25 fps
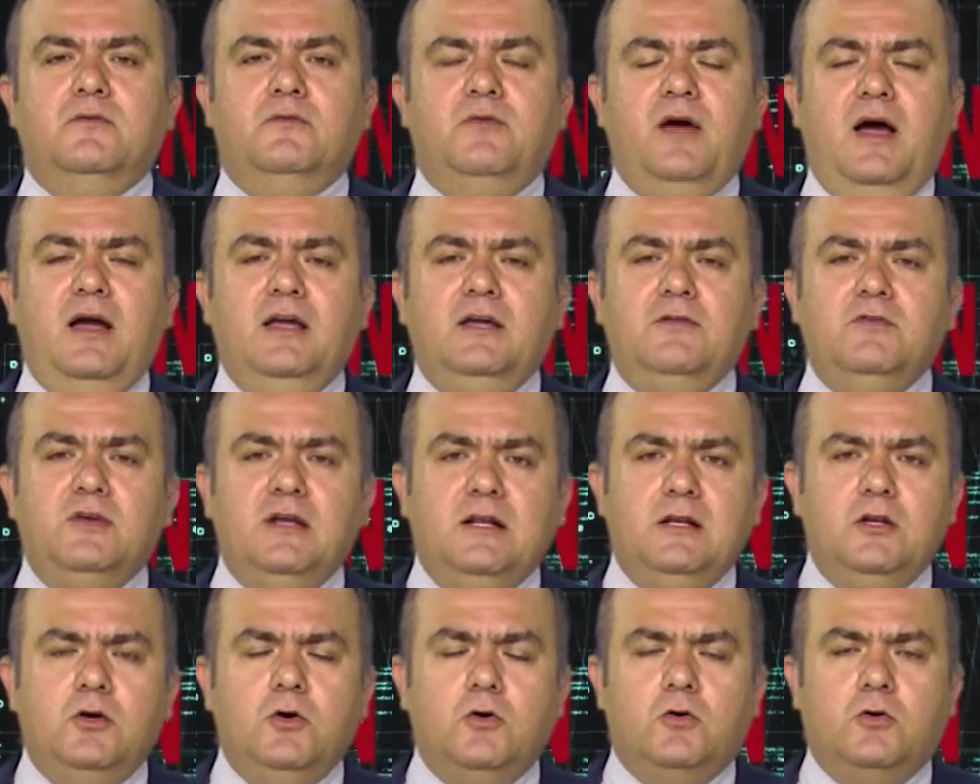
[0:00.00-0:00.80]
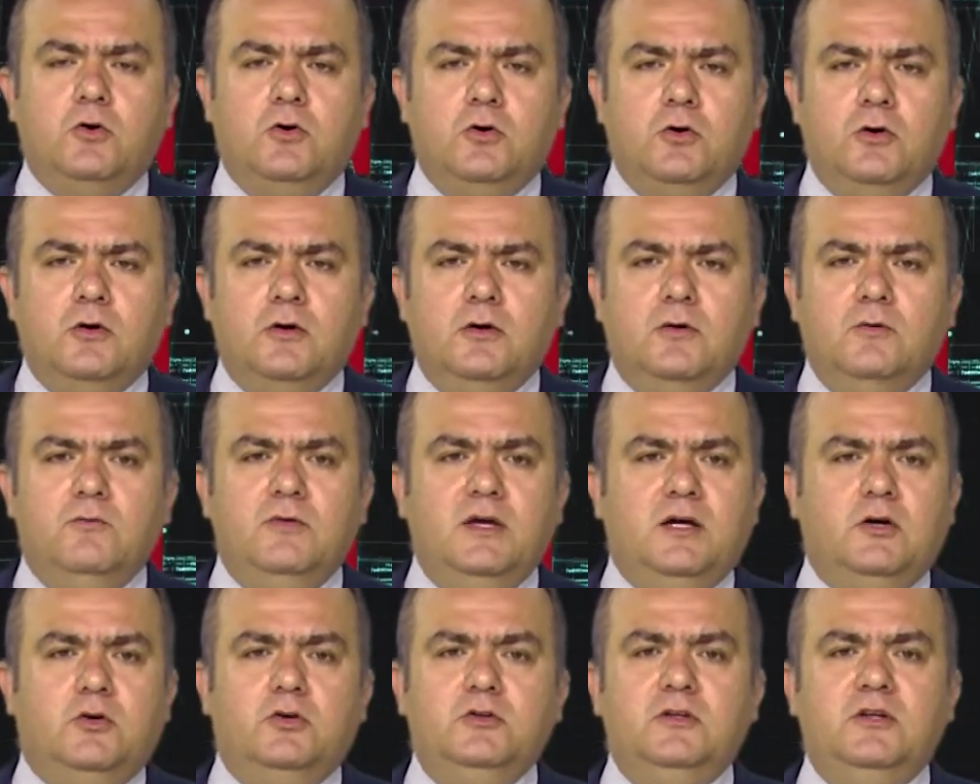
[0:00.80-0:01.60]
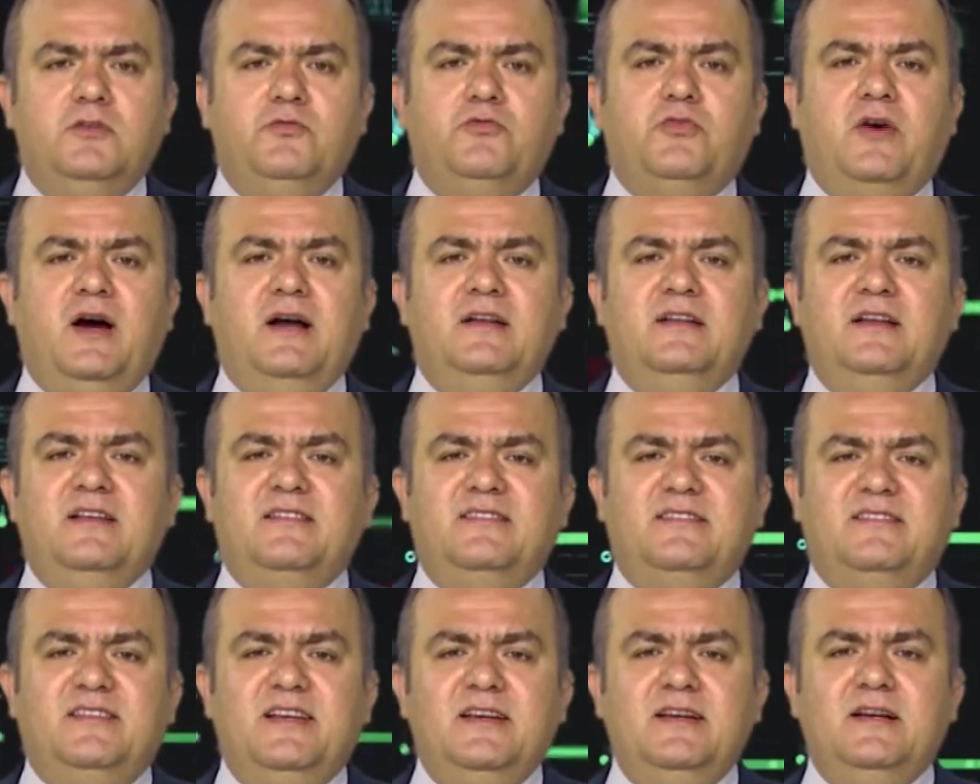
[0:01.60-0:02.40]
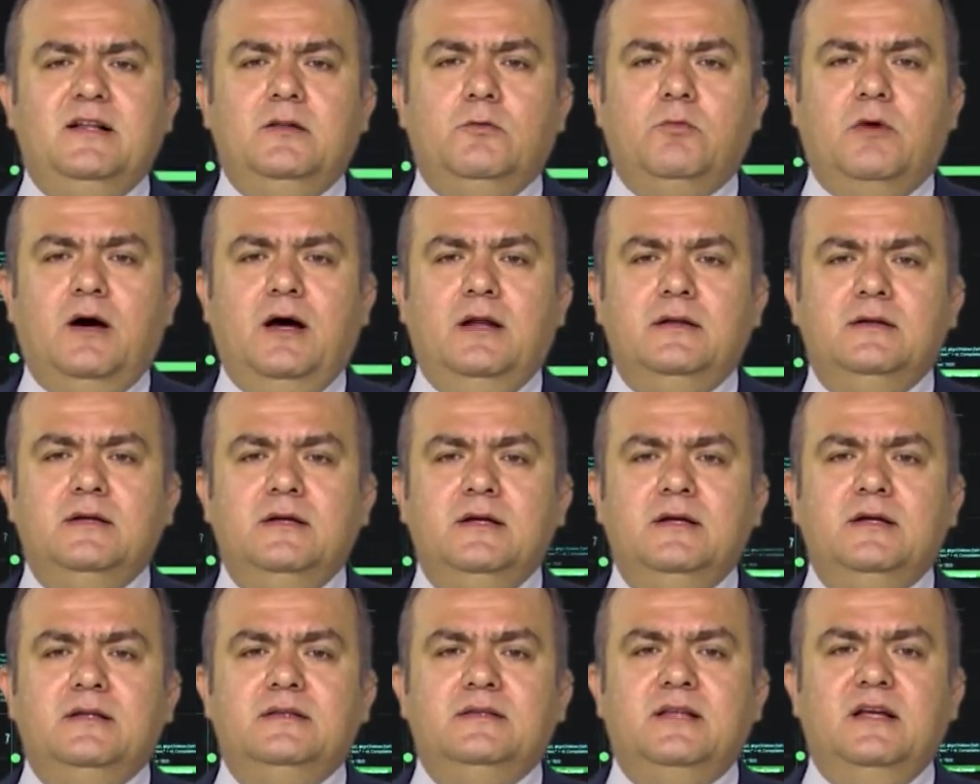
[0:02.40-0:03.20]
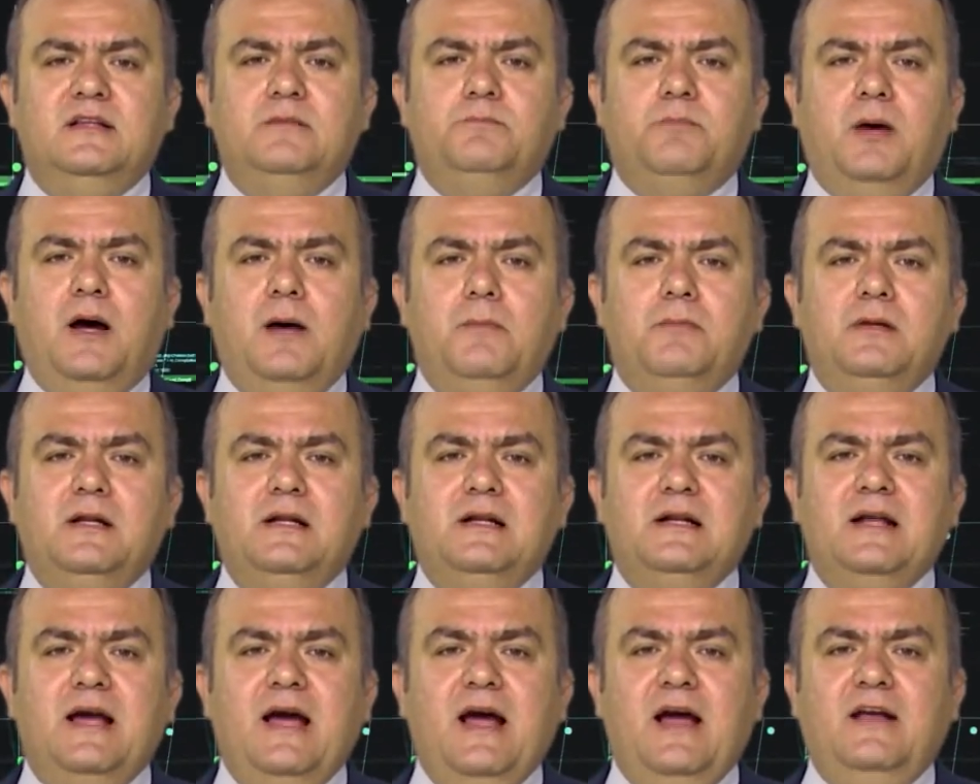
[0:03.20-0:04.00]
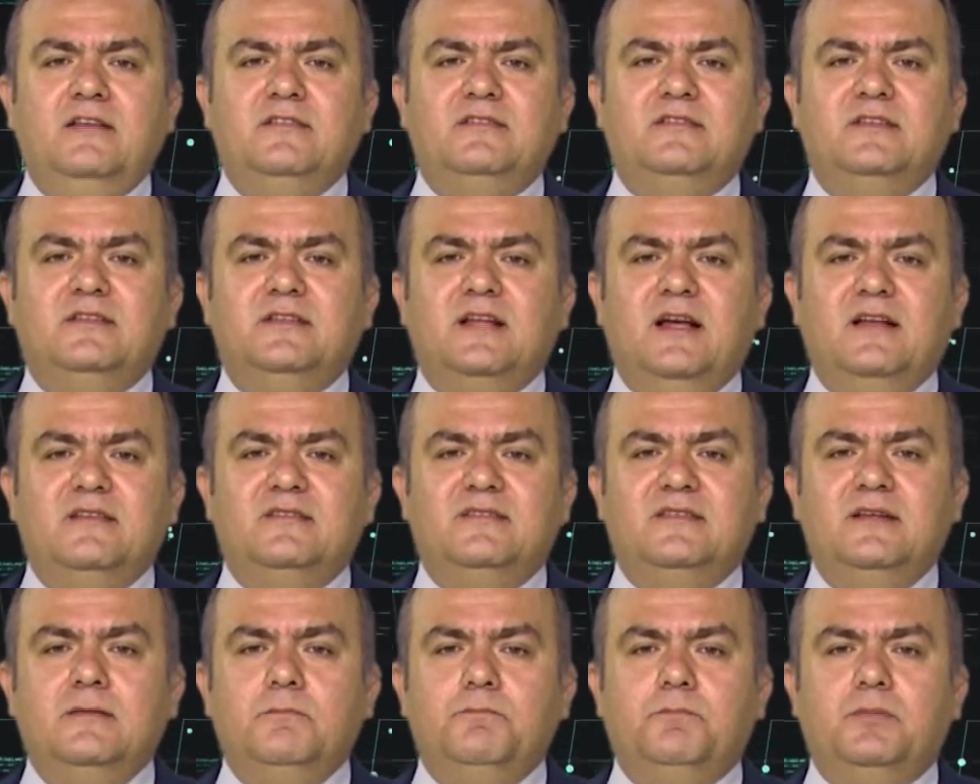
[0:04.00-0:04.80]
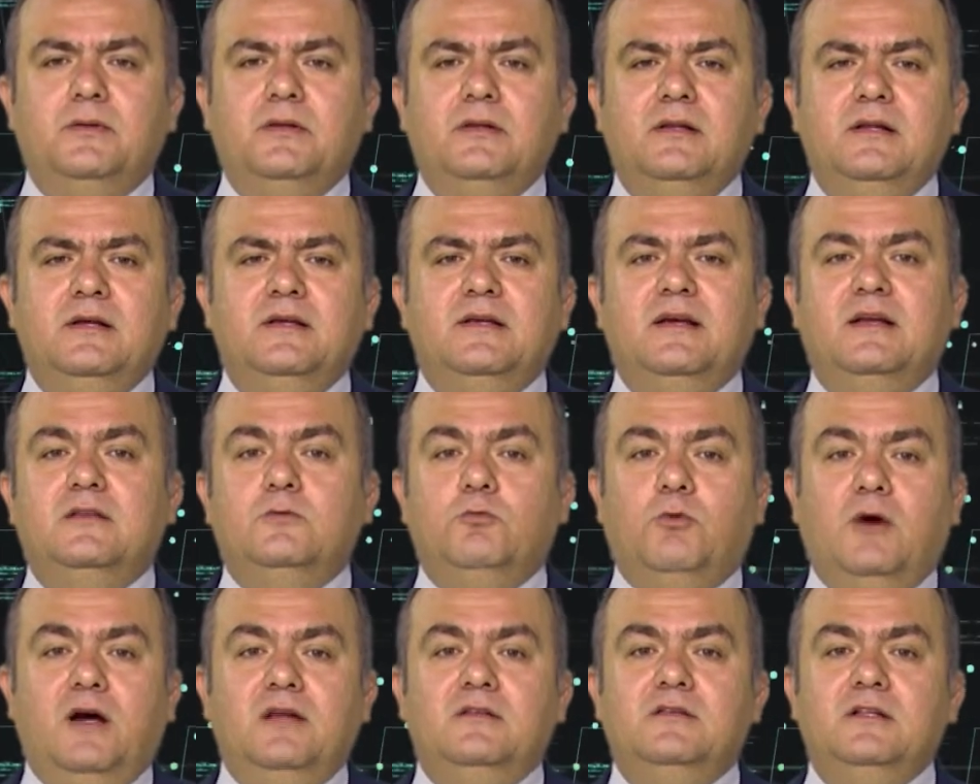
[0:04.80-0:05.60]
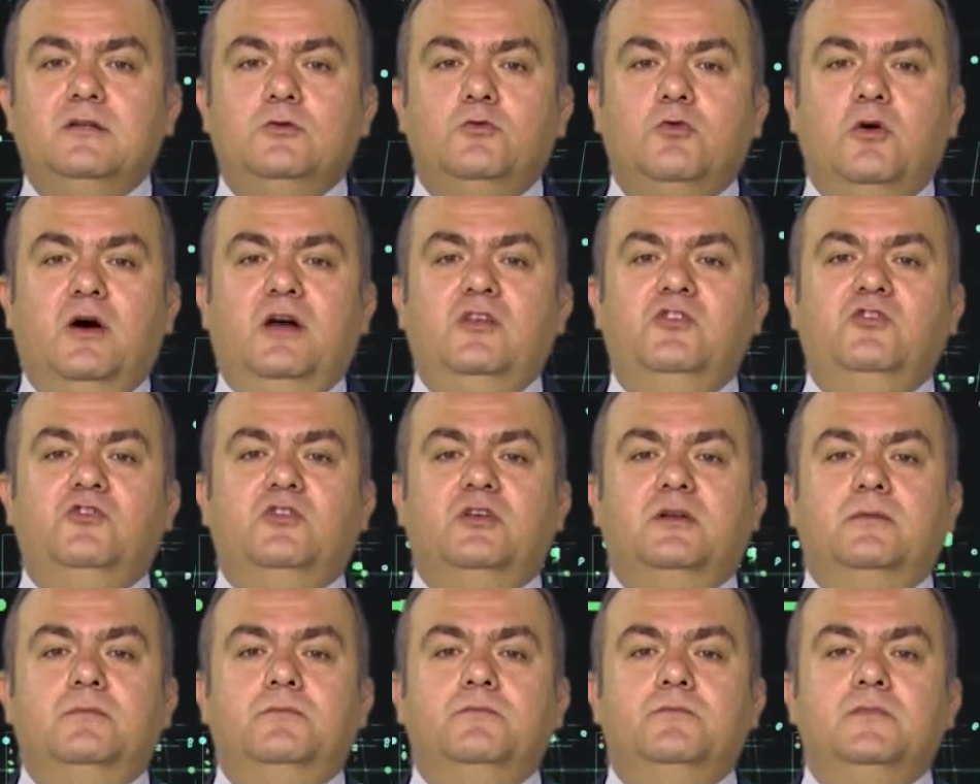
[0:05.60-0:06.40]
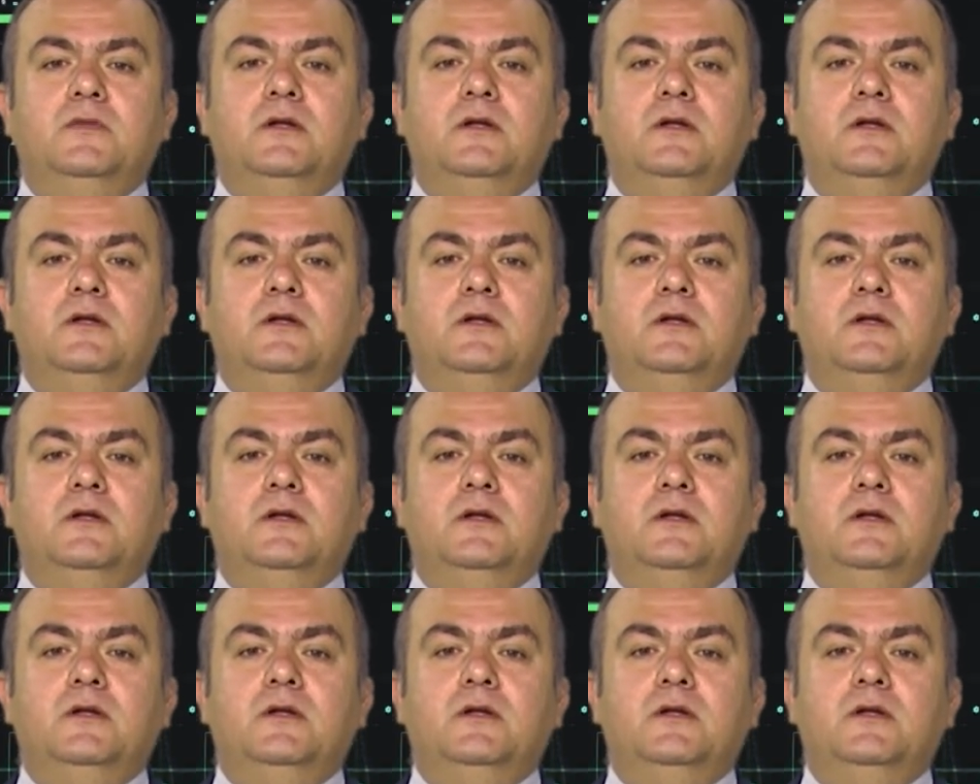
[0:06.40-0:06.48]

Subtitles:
when we look, we couldn't find a single one that publicly answered a simple yet vital question.